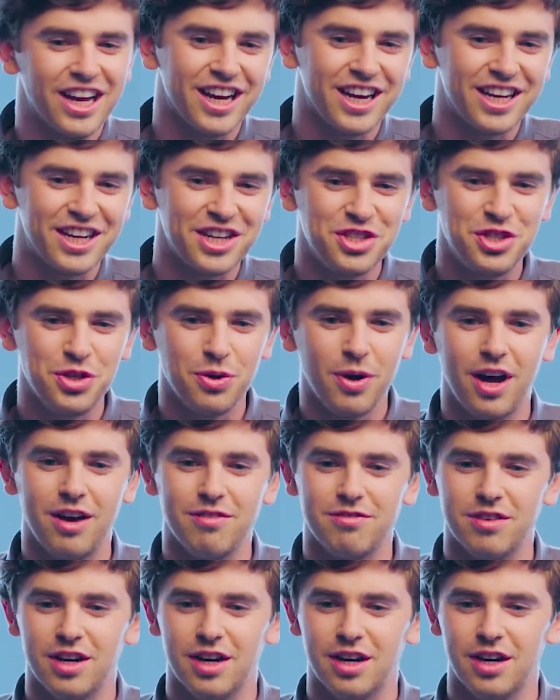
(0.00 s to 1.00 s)
I guess you
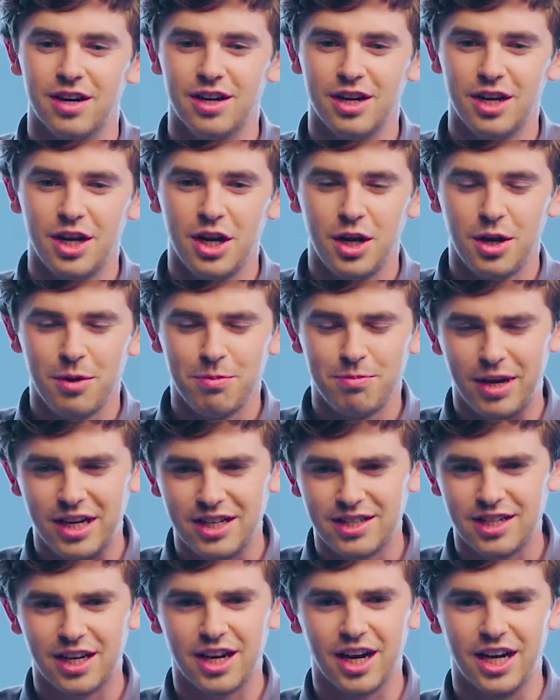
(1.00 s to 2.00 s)
have a
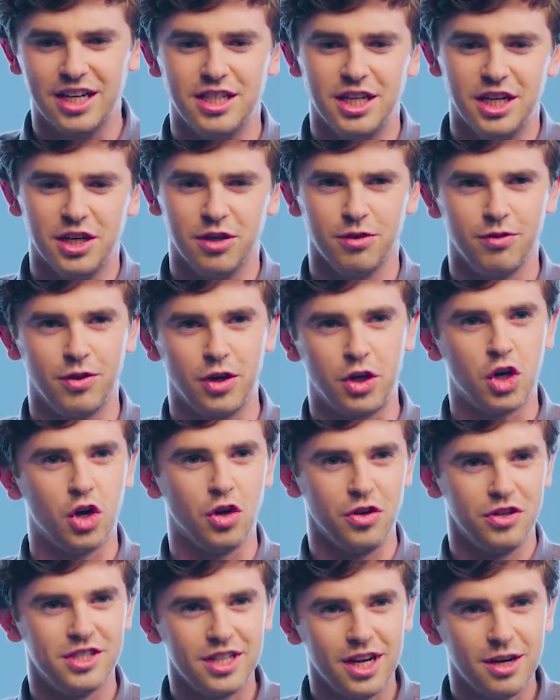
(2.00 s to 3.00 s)
basic idea of the
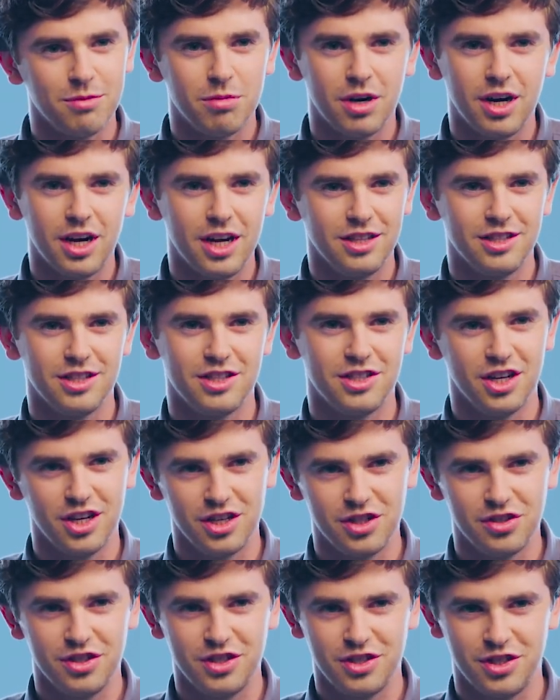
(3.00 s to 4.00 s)
concept behind the
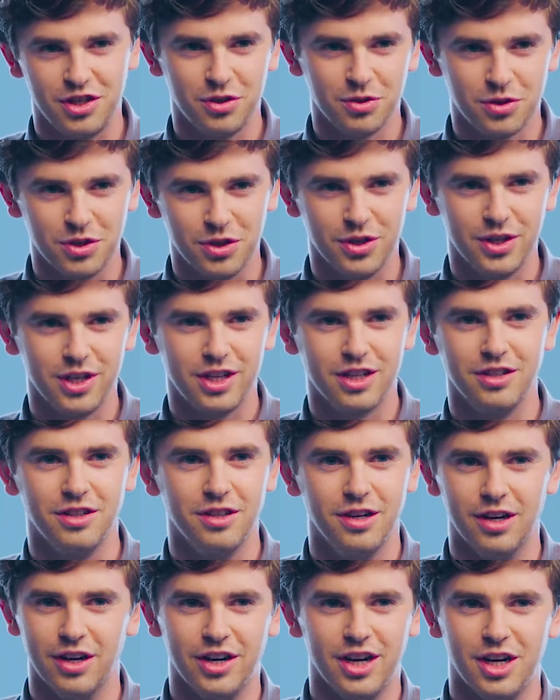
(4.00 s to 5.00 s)
surgeries that you're doing and
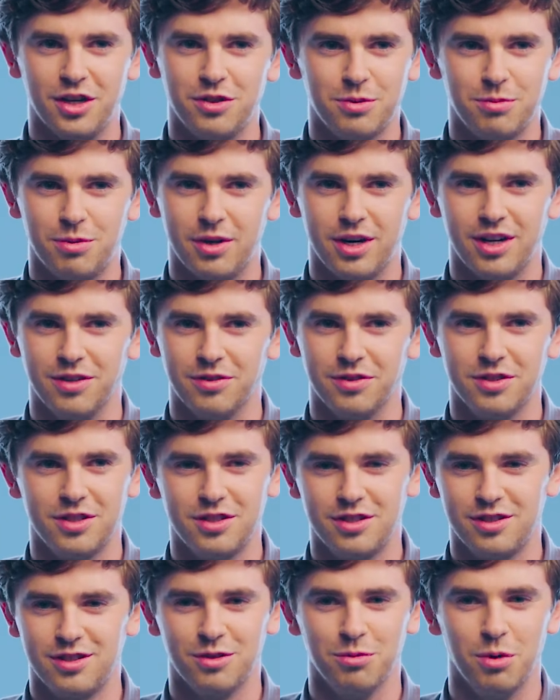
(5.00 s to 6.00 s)
you learn how to
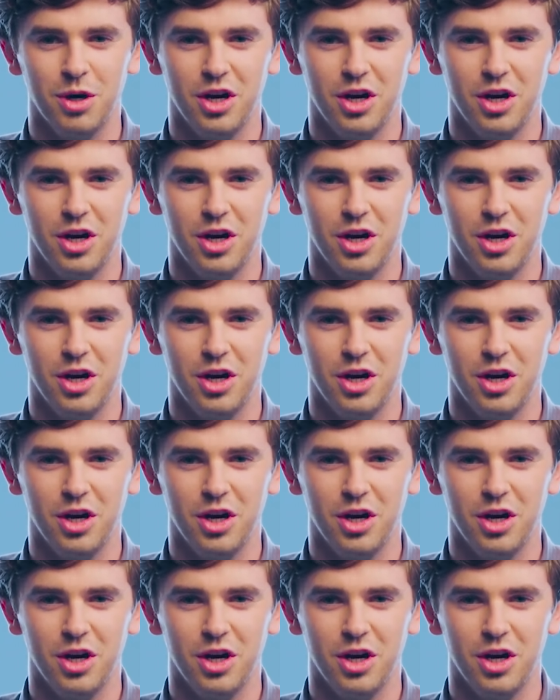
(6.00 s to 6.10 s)
pronounce the